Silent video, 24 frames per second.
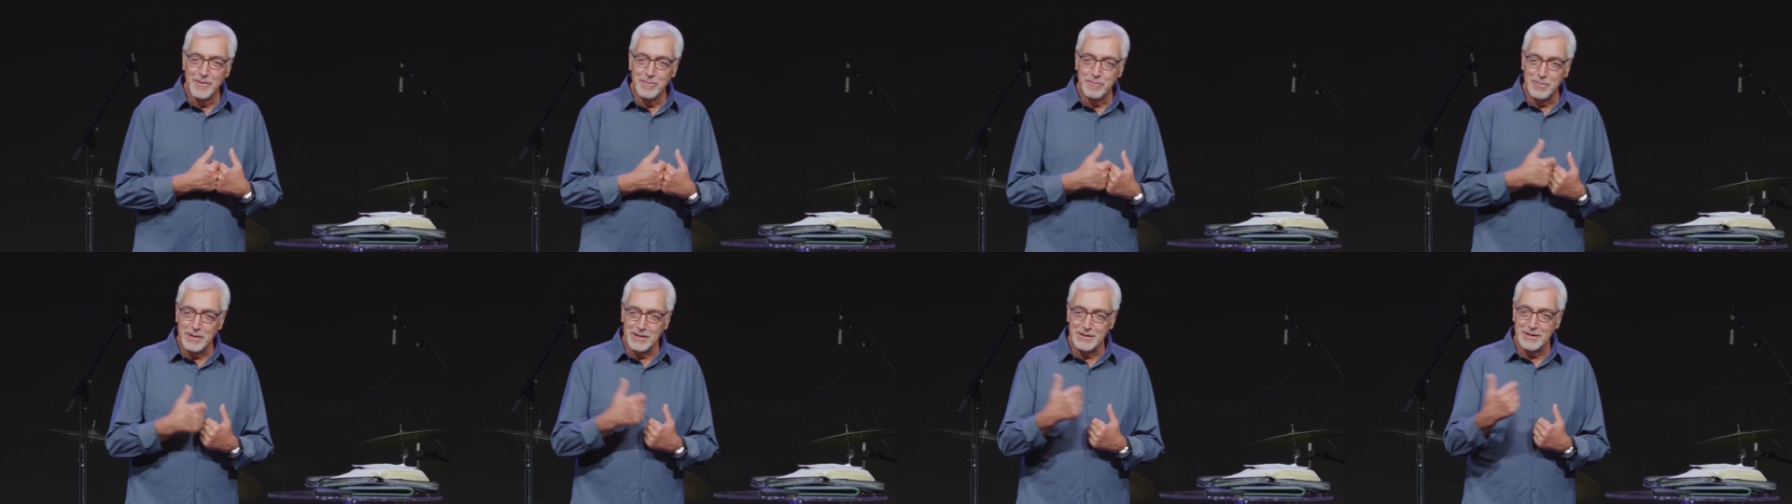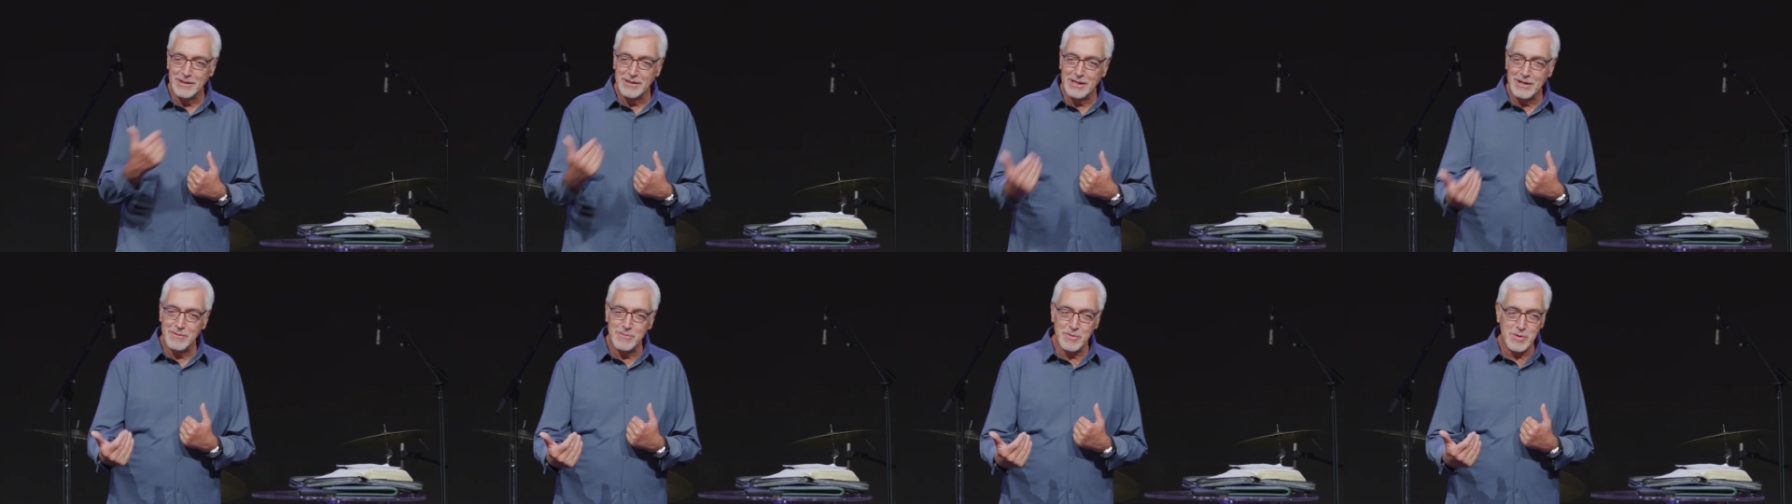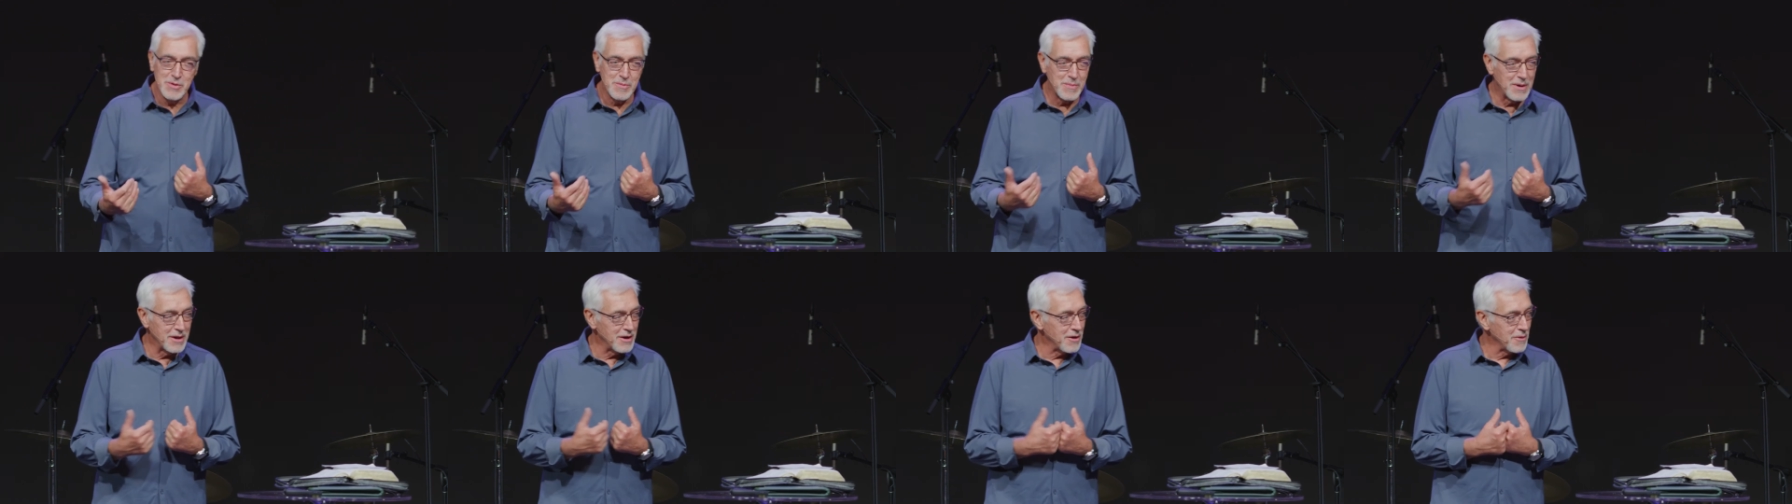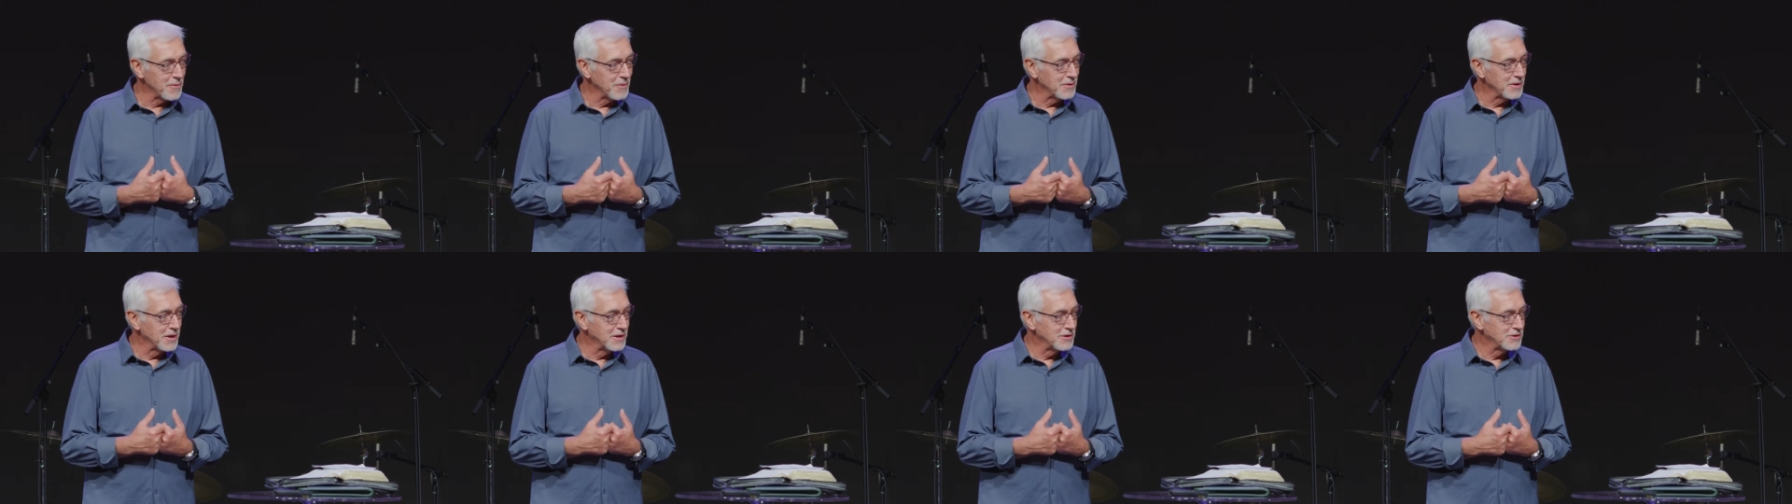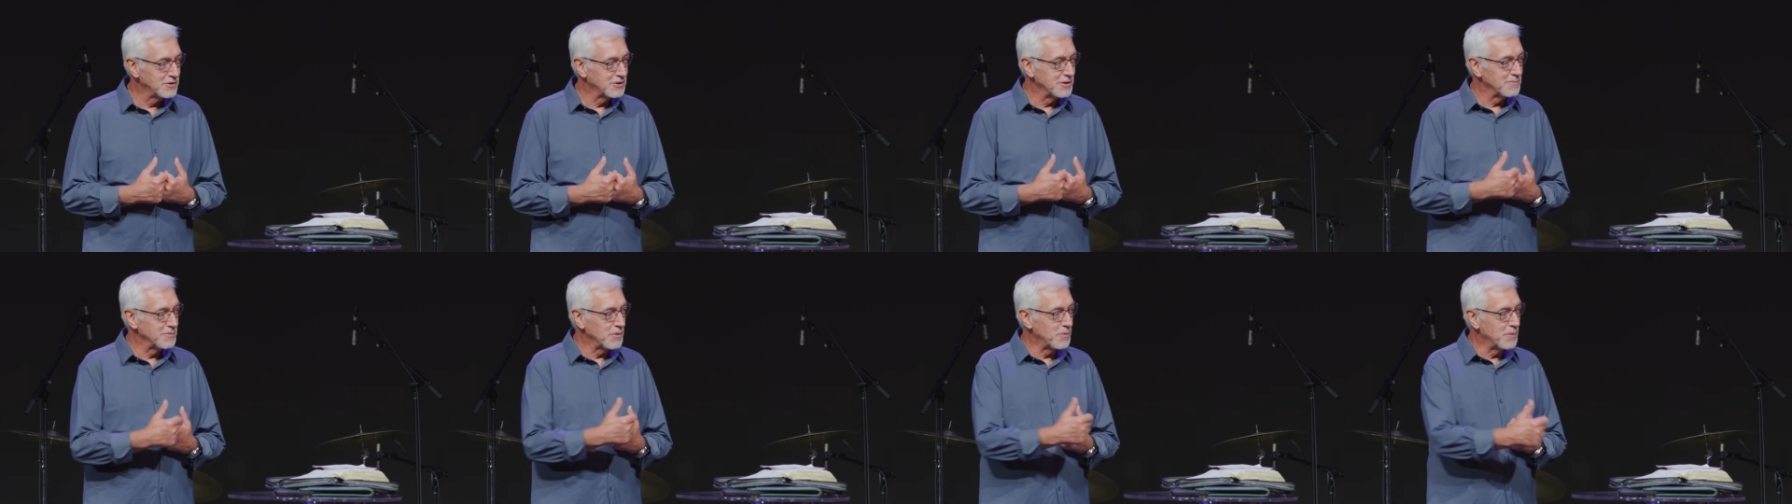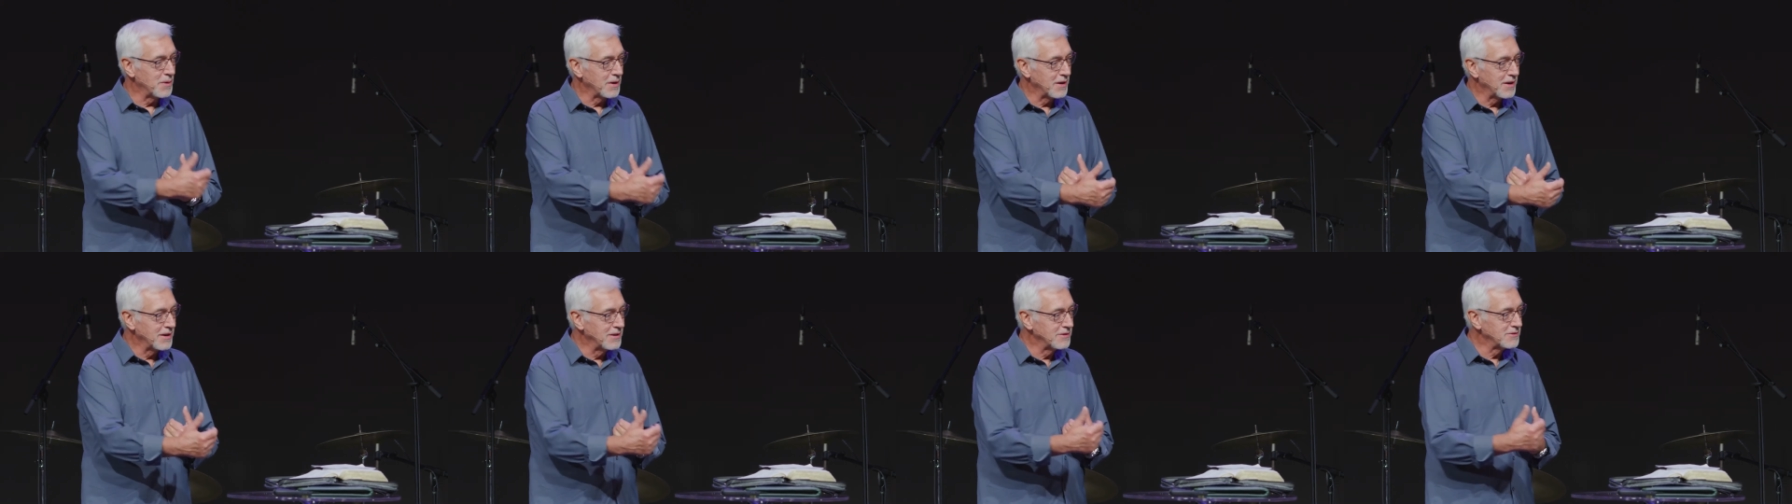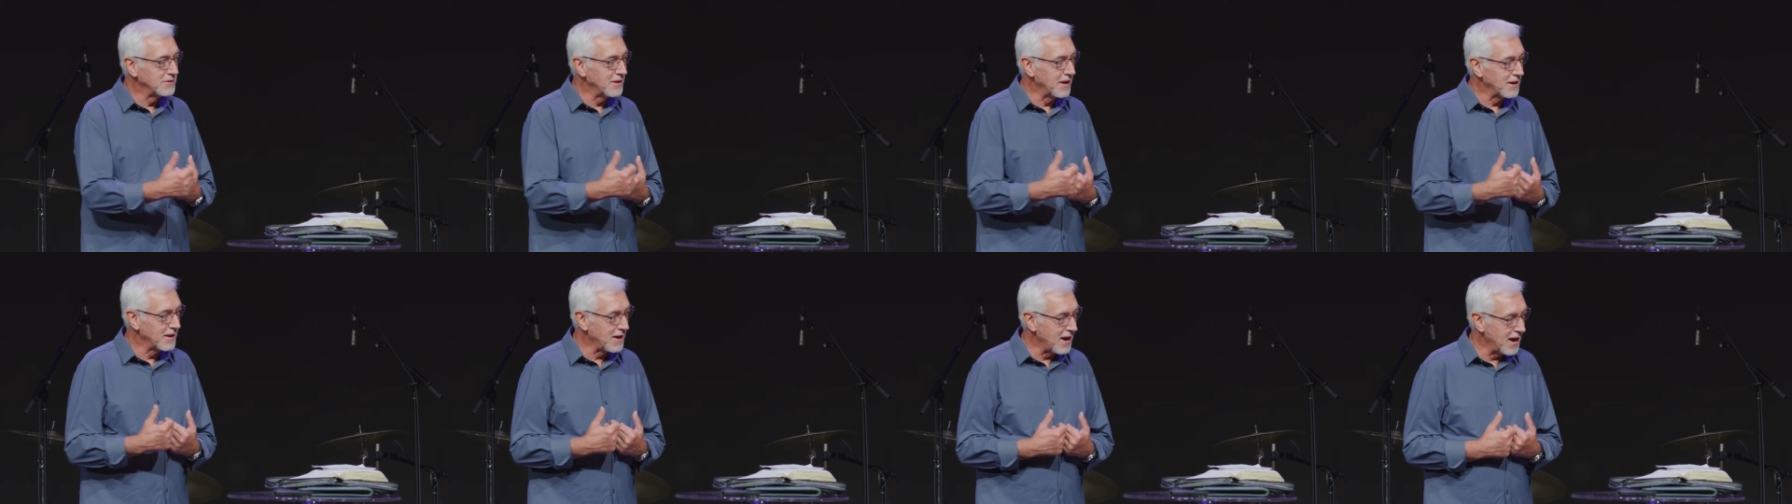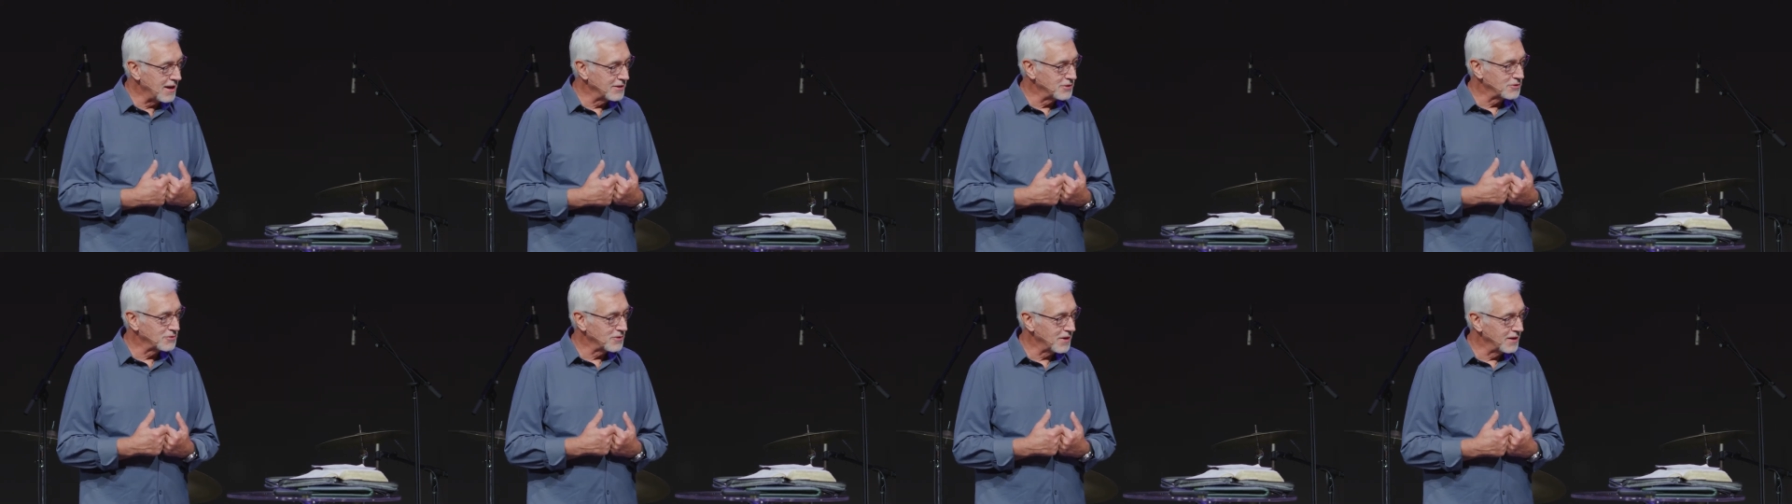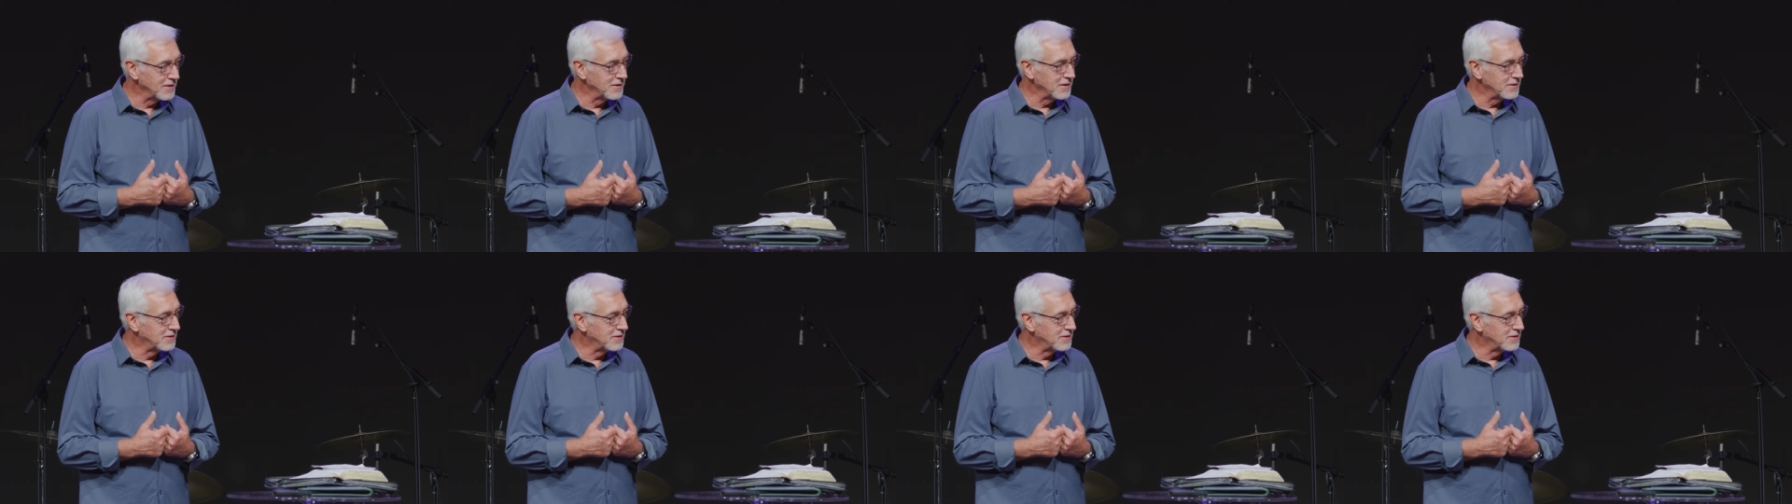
Be deliberate about our relationship and what it is that God's trying to